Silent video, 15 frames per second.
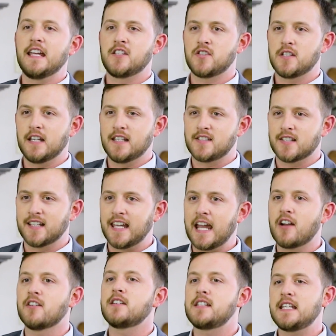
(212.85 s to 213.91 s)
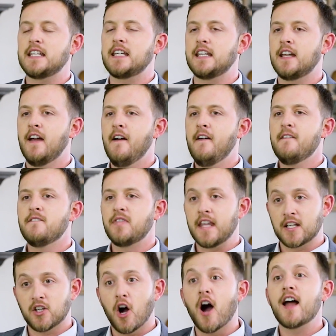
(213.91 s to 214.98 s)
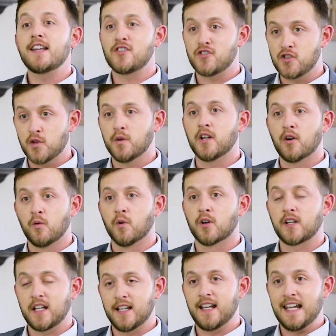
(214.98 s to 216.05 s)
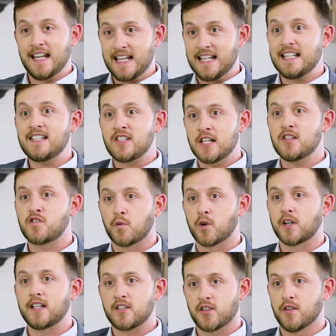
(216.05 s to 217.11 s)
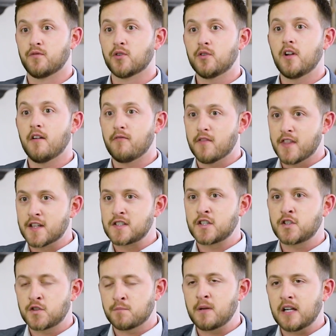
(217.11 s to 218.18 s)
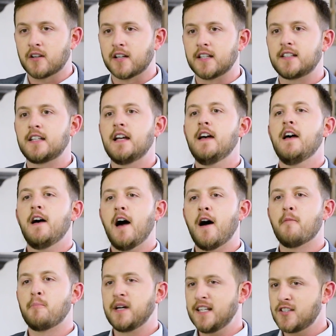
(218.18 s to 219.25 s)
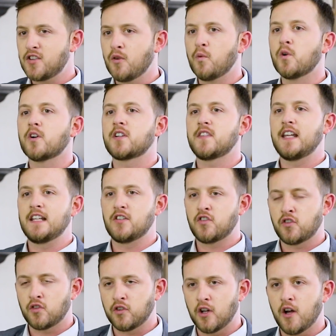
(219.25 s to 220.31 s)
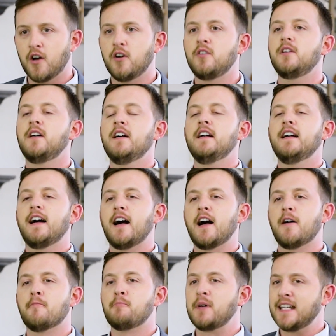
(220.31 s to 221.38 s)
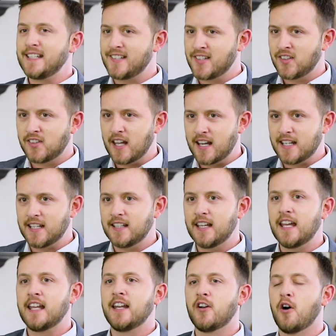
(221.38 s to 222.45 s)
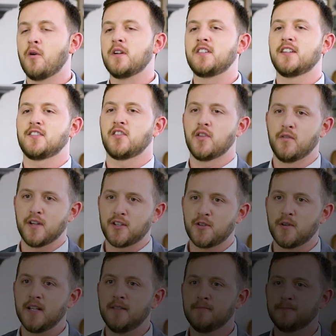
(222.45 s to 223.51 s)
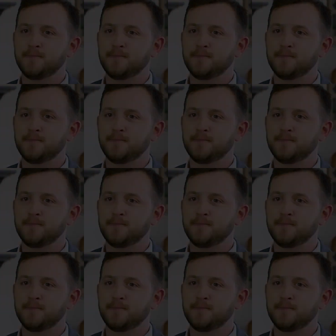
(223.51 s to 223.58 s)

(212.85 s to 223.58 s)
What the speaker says: It's a guarantee that God is doing a work, and it is His work. It's the fruit of the Spirit, but it's a work that is slow, but it's steady, and it always gets the victory.